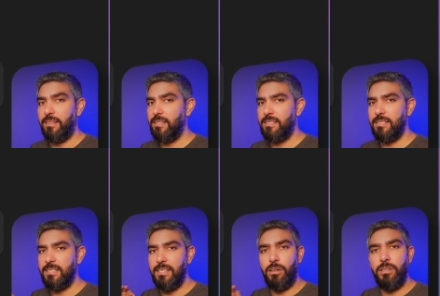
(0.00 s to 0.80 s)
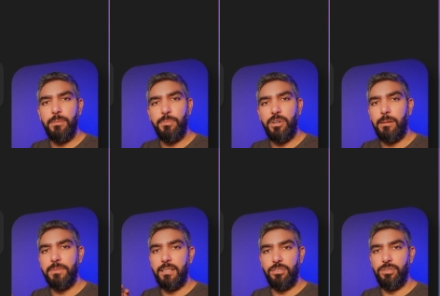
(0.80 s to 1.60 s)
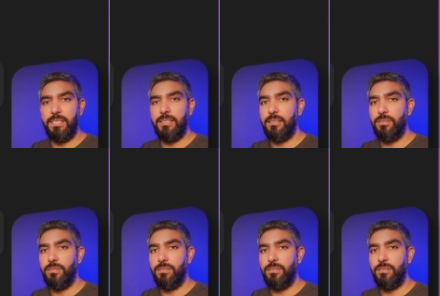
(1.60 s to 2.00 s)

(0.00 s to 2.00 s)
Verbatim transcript: This is the only prompt that you need